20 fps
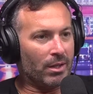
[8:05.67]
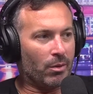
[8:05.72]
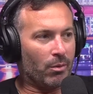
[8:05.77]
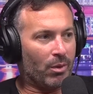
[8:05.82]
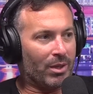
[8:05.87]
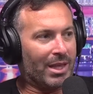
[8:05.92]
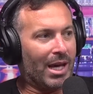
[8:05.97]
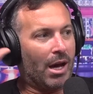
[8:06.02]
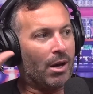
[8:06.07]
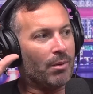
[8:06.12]

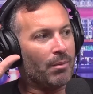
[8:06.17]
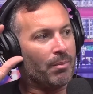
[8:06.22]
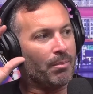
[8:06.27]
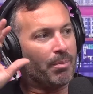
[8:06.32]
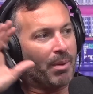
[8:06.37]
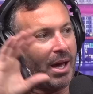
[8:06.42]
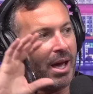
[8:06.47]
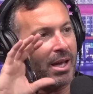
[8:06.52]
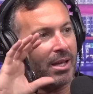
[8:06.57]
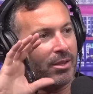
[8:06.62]
without
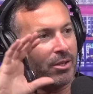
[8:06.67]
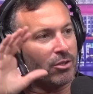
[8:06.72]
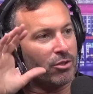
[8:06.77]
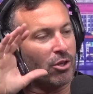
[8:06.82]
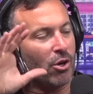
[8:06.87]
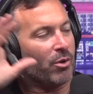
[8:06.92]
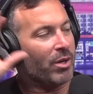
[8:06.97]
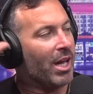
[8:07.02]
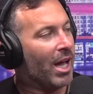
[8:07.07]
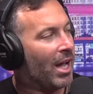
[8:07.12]
pain there's
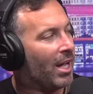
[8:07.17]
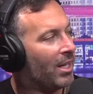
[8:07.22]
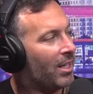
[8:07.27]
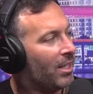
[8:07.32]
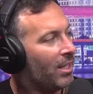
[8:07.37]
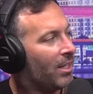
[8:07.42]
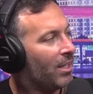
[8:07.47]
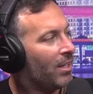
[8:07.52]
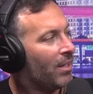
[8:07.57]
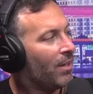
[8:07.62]
no
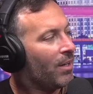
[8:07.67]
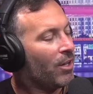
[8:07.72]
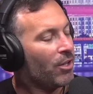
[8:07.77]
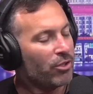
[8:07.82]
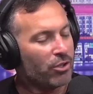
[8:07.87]
gain. Yeah.